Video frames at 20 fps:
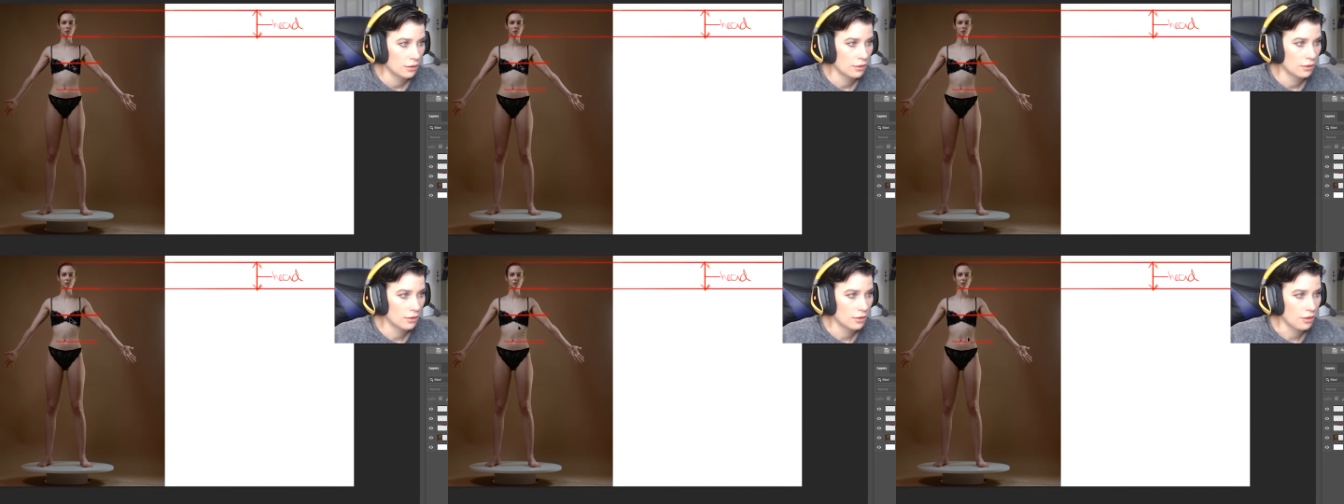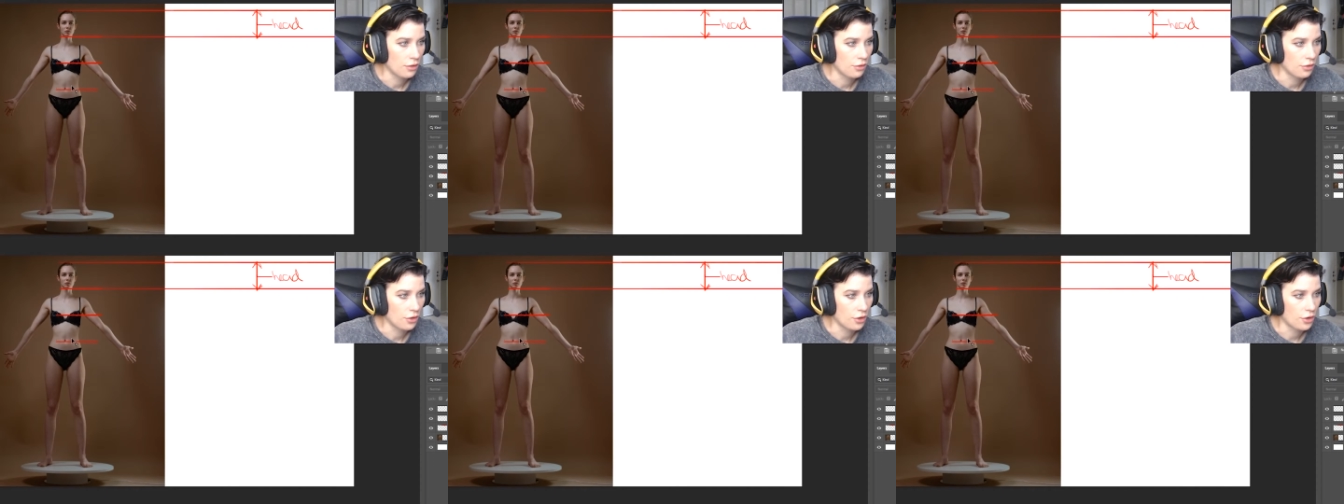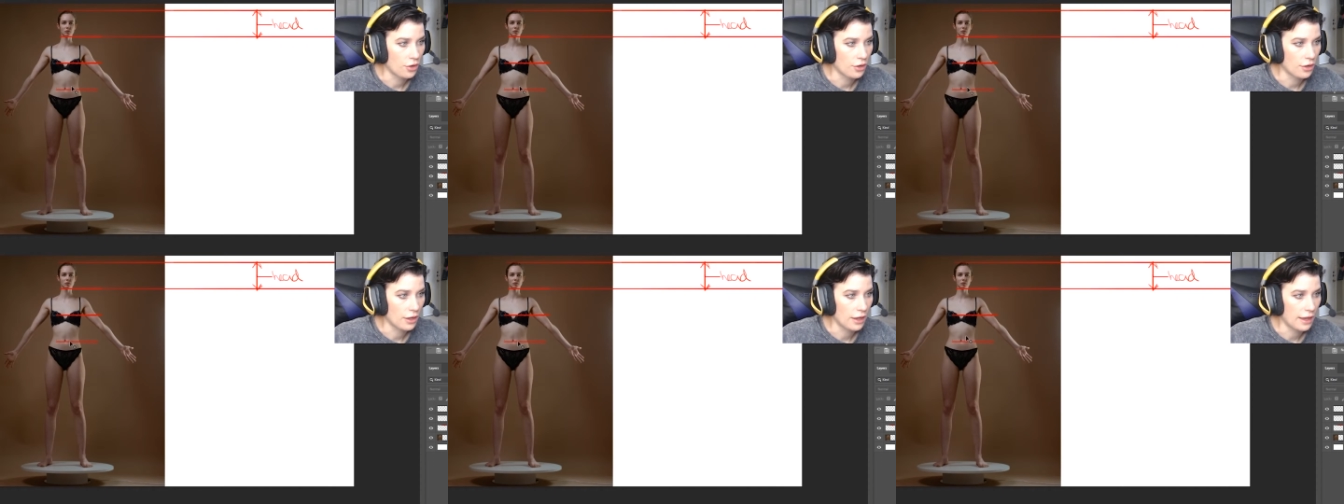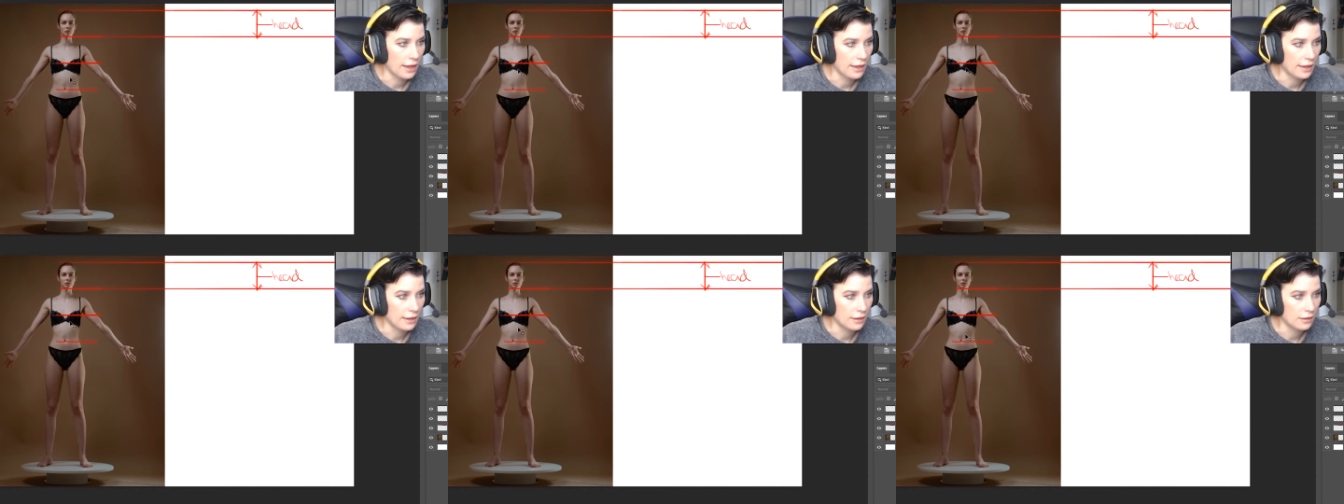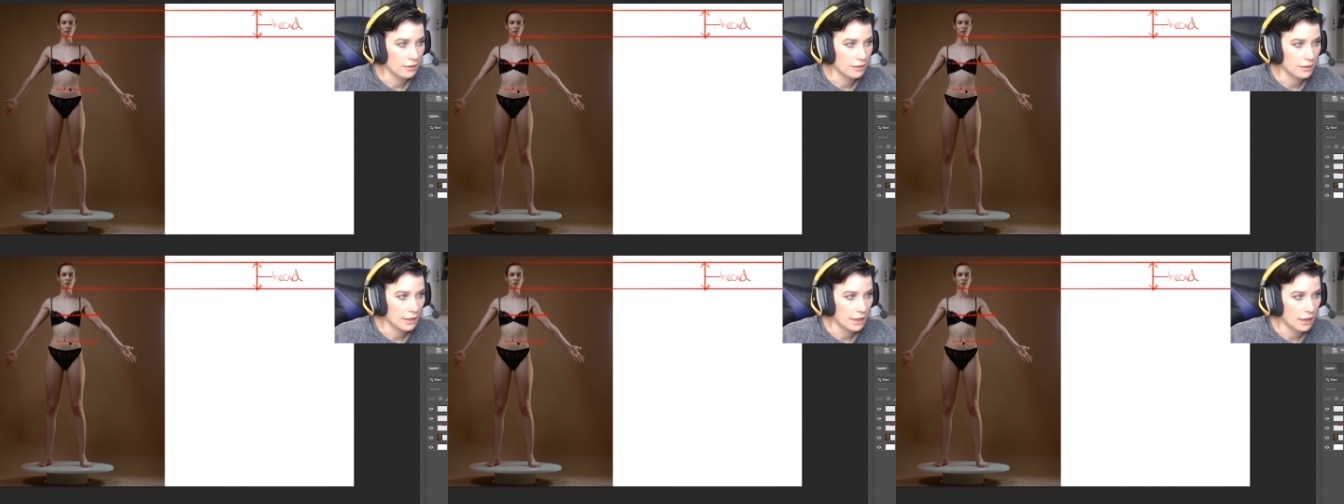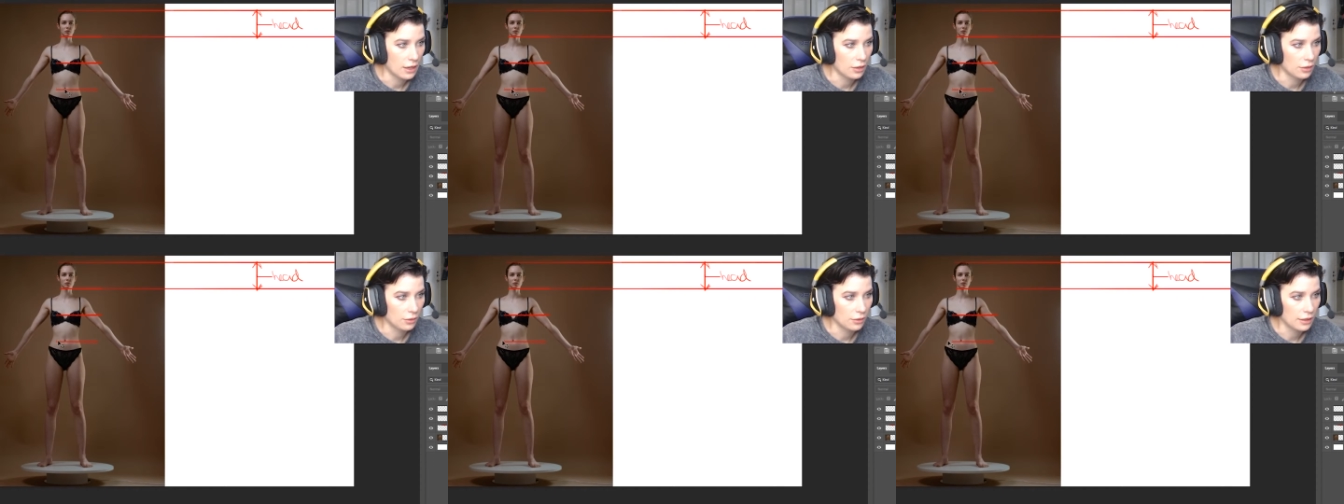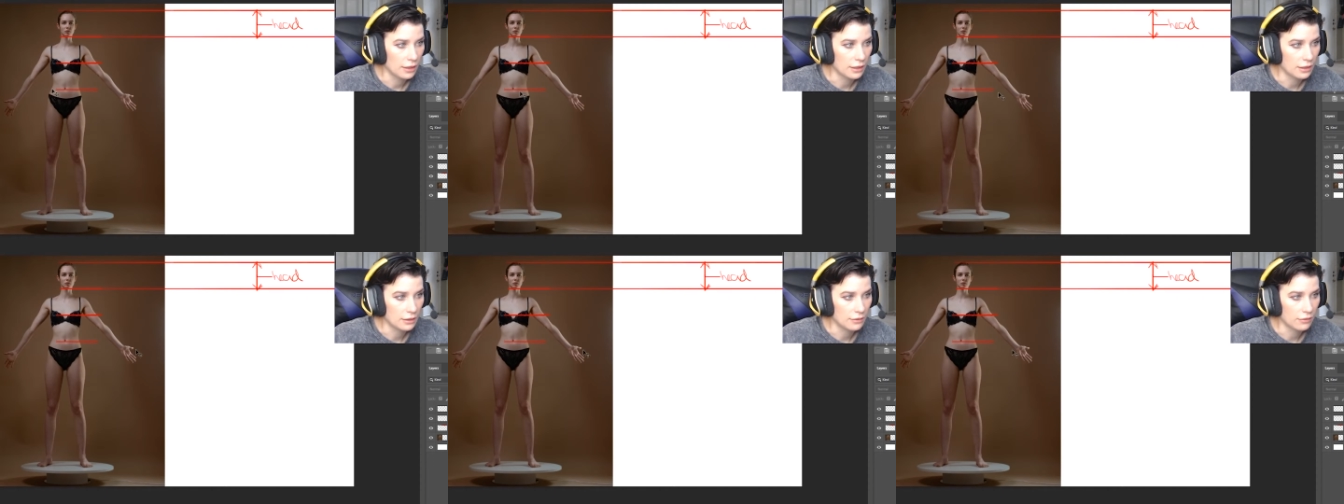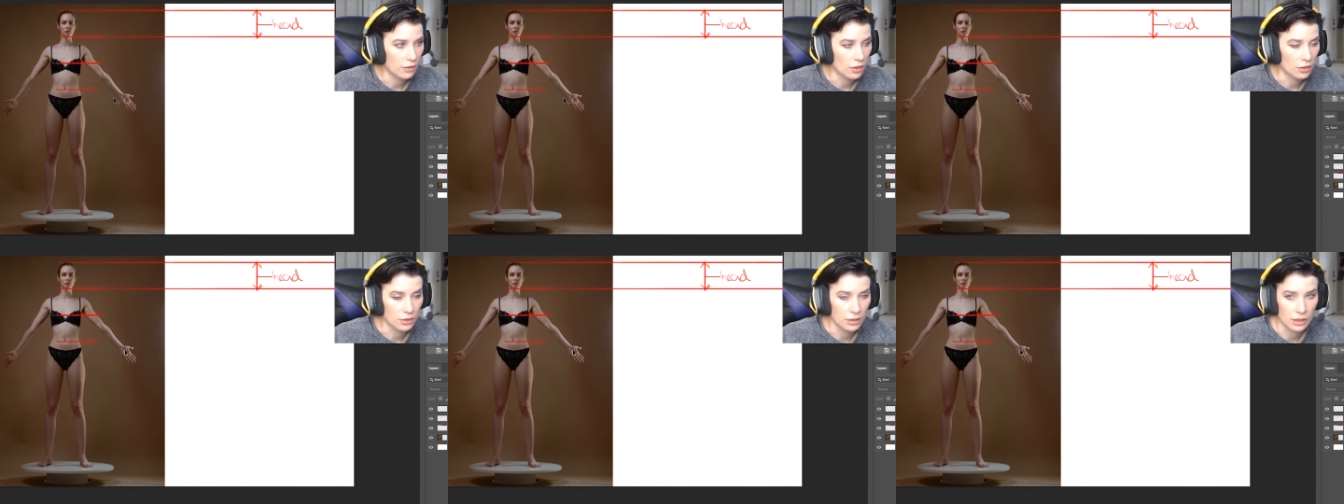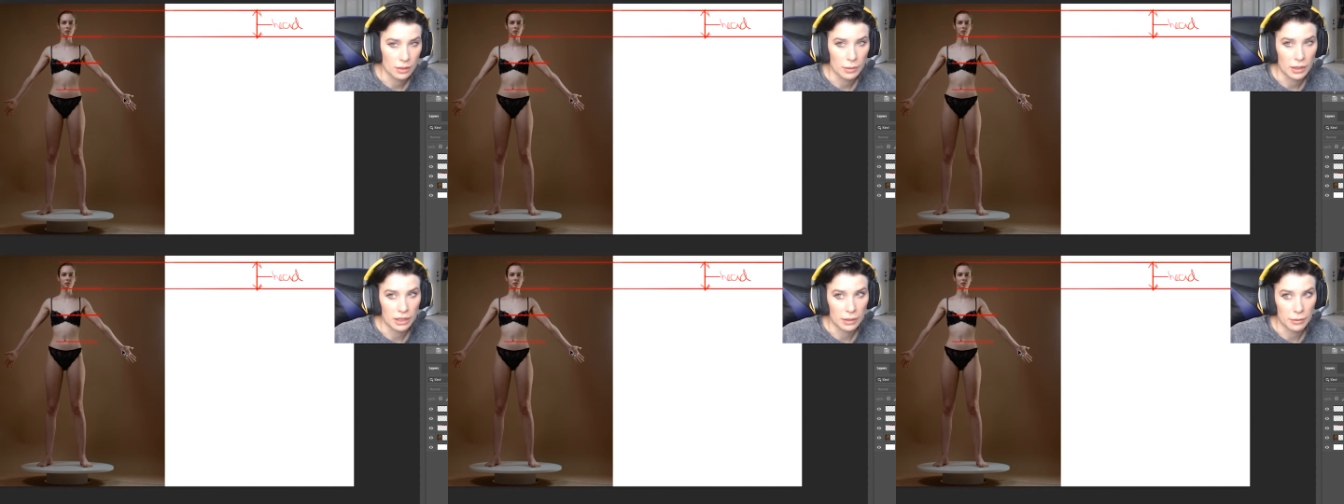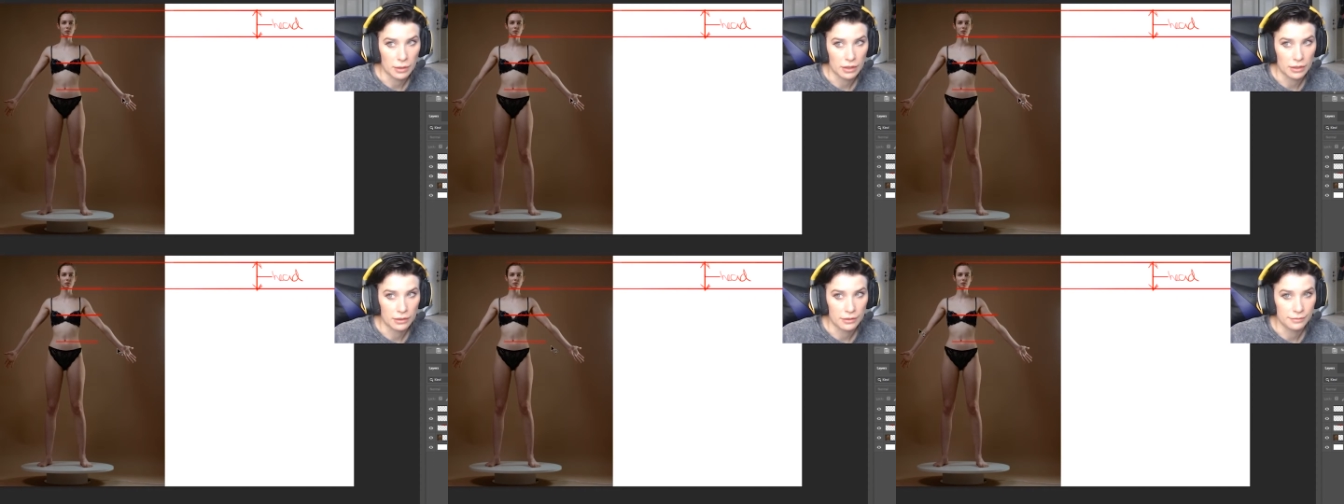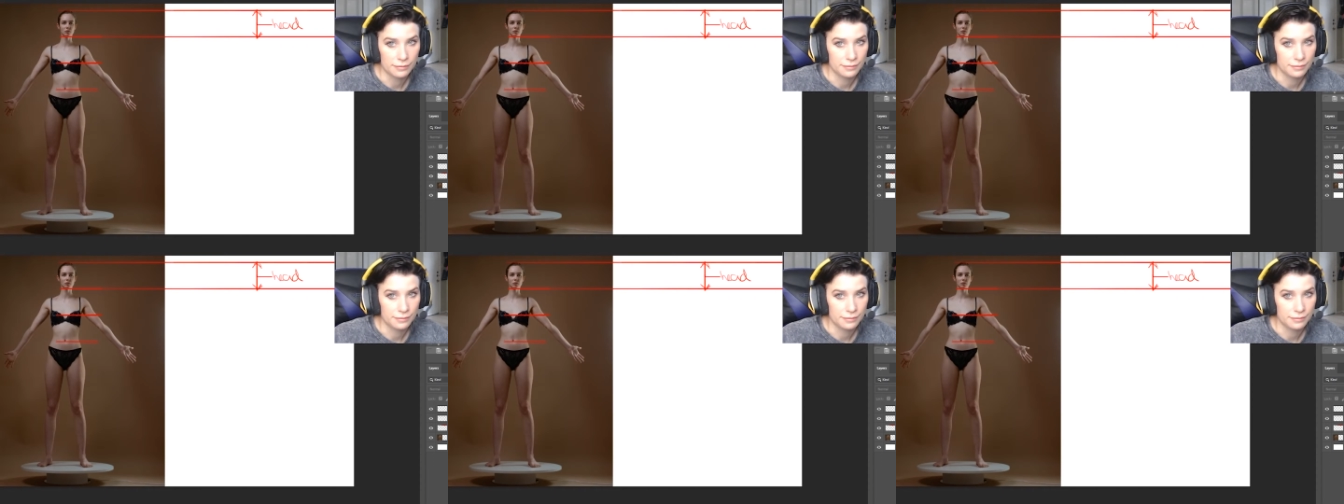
the third head down falls on the belly button,